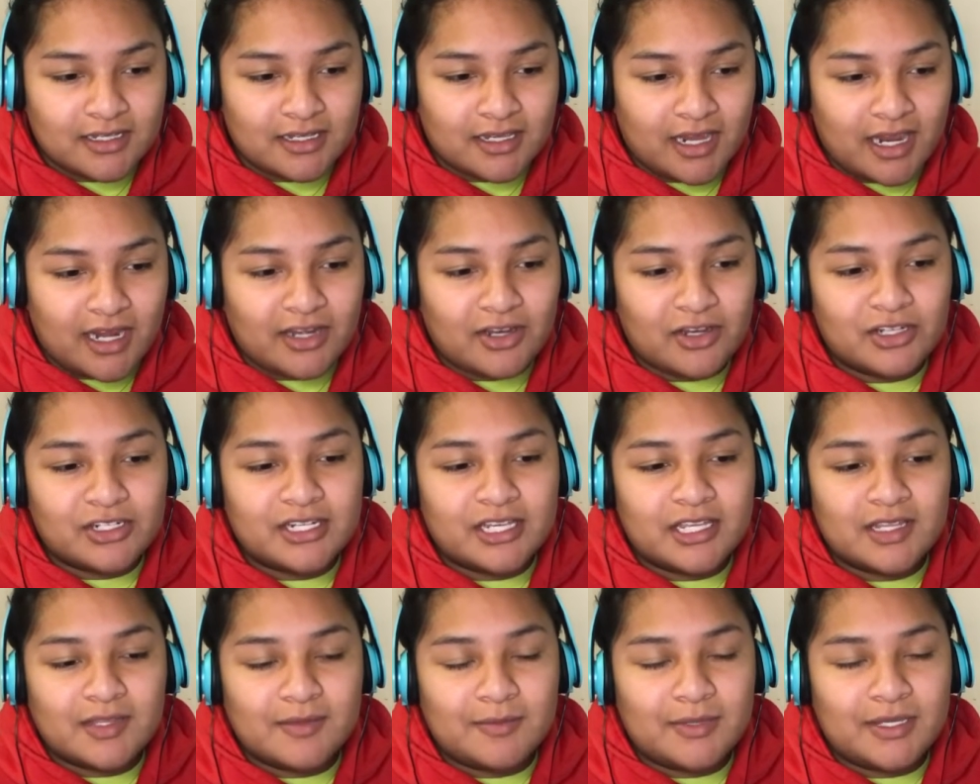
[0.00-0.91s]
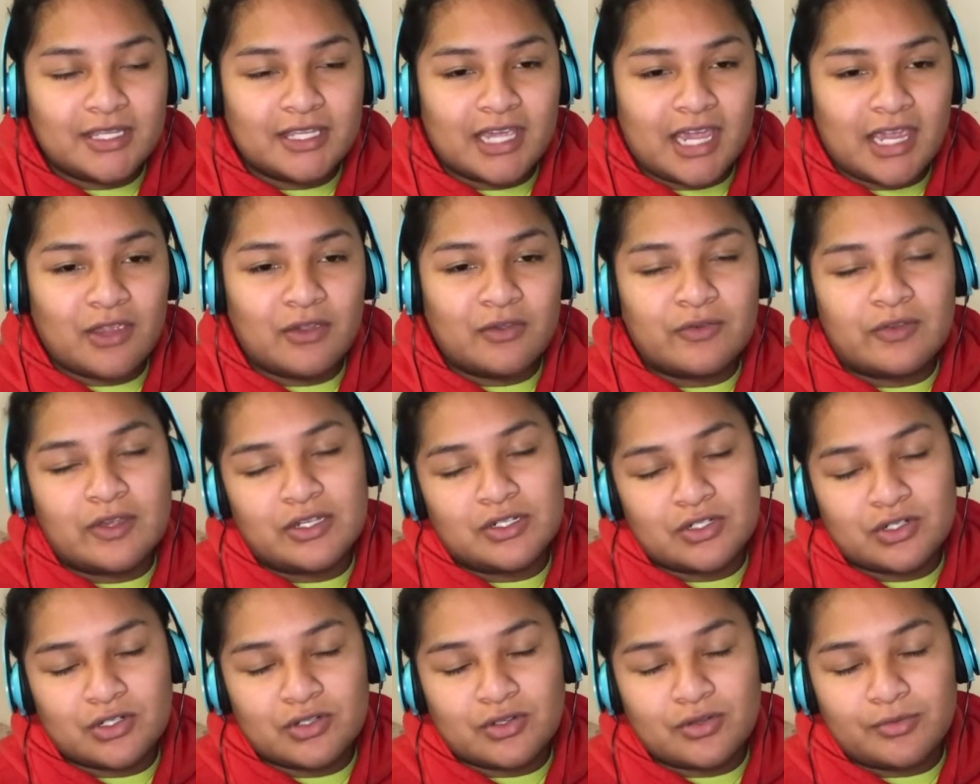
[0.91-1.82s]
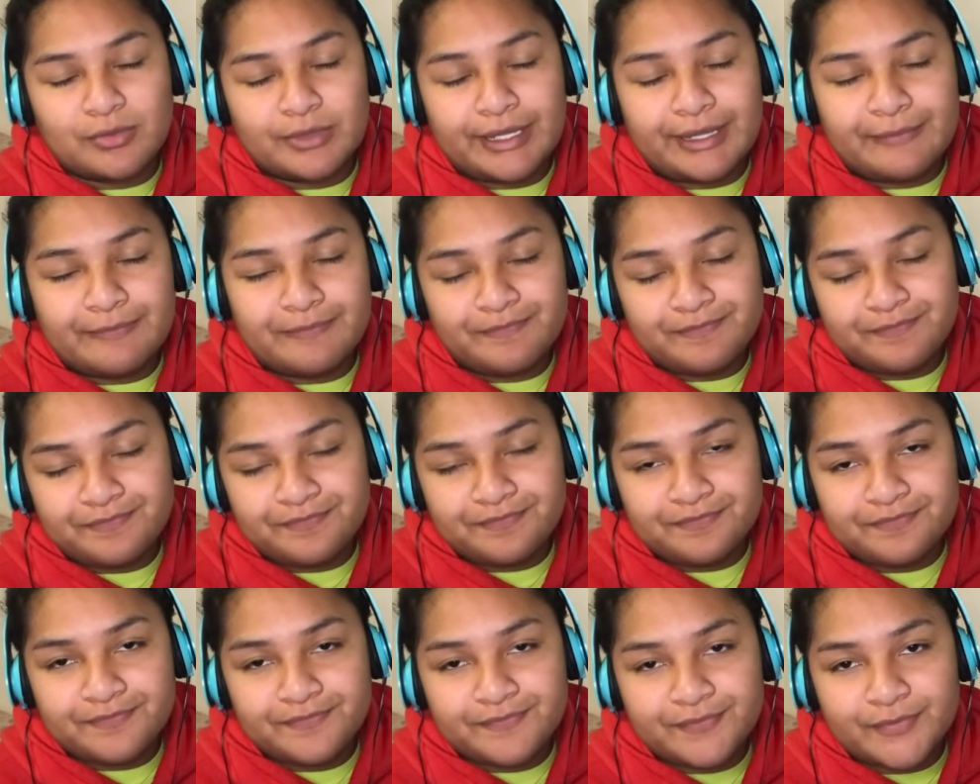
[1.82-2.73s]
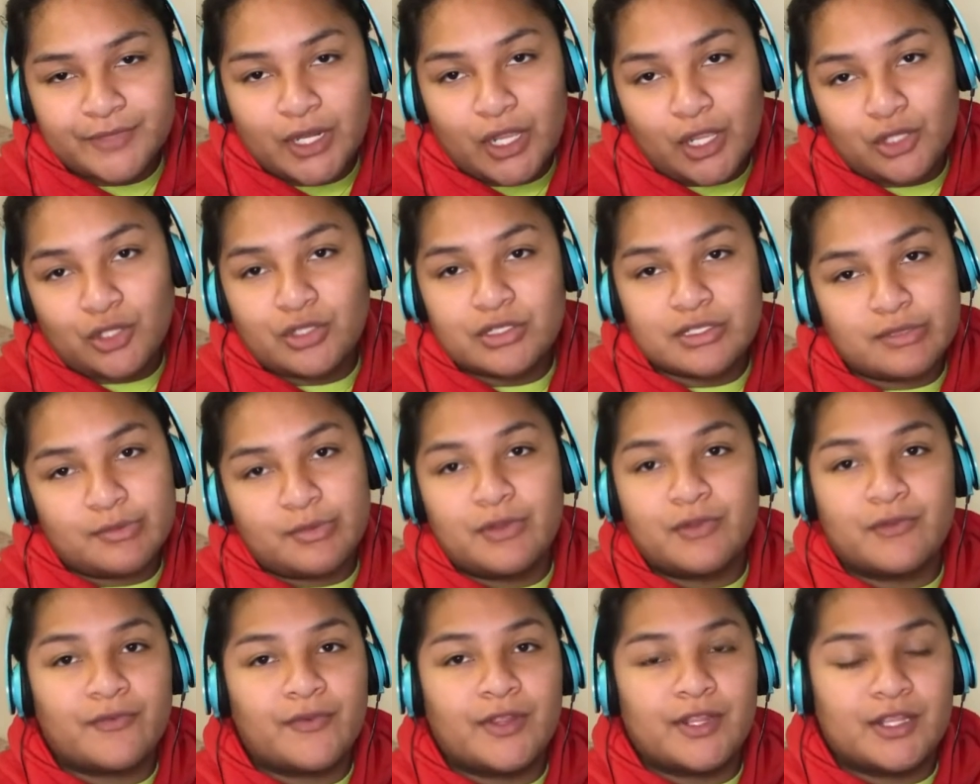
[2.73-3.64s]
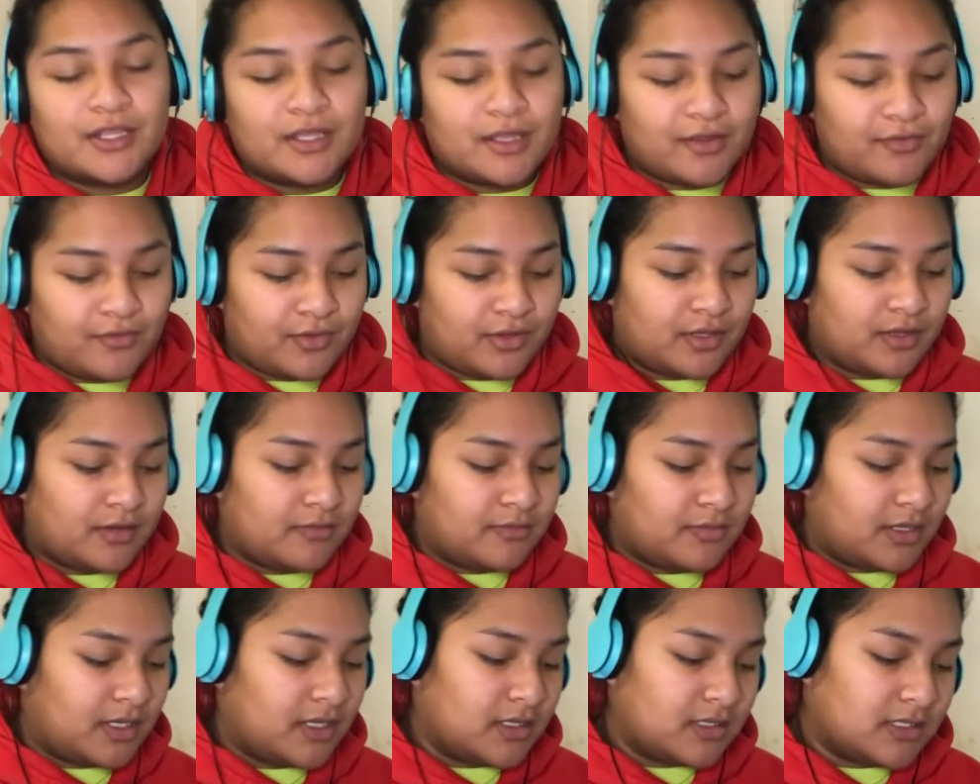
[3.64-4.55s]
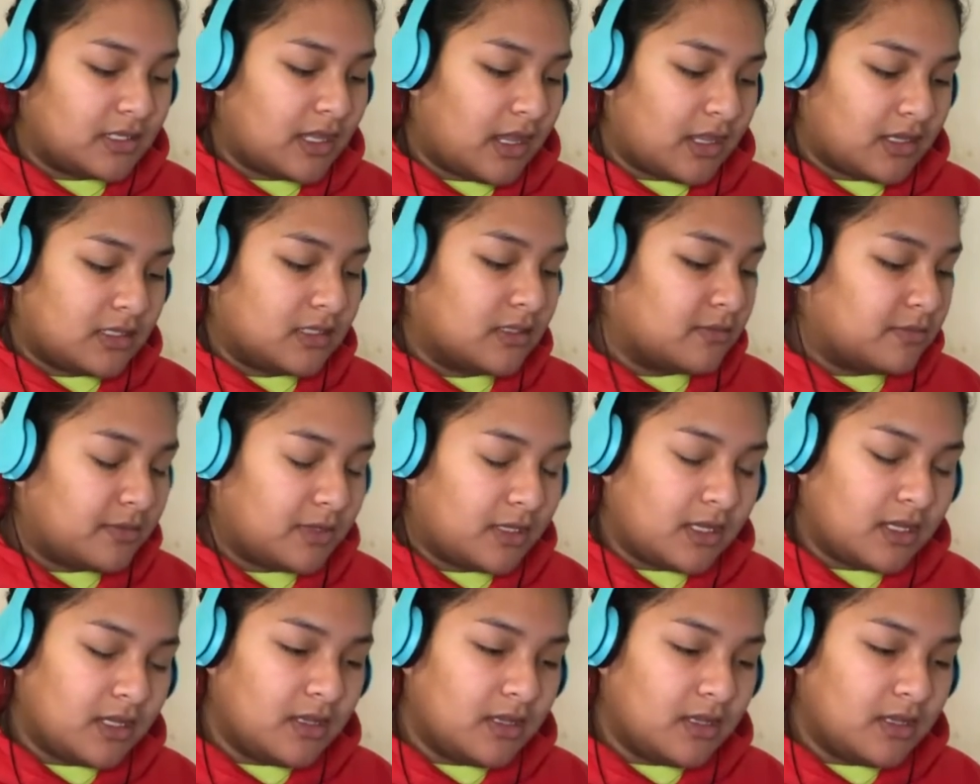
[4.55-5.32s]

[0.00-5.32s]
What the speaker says: And you're telling me that you found your soulmate. Don't tell me you fell in love with him, because that'd just be...